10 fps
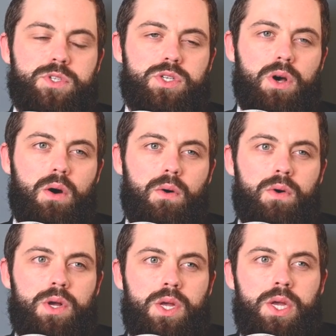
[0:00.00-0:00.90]

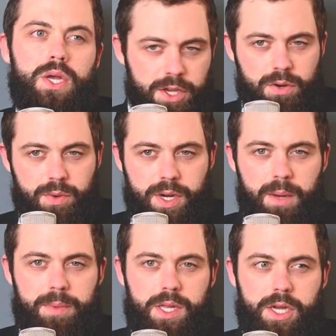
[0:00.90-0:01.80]
So, when a
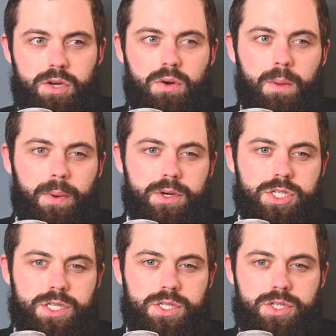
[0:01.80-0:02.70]
company like Google
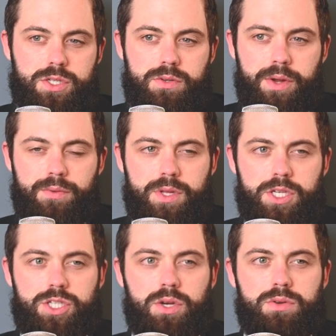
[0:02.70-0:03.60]
purchases you, it
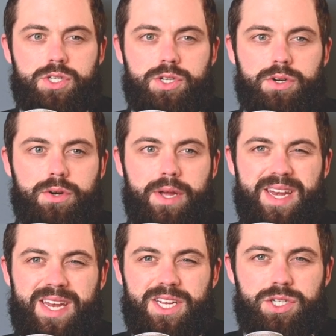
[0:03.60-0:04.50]
really shows your
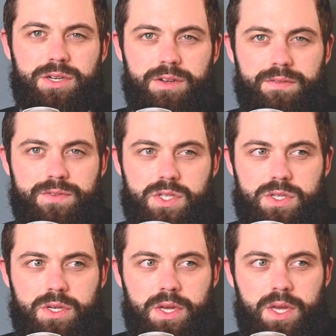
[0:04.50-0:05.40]
initiatives,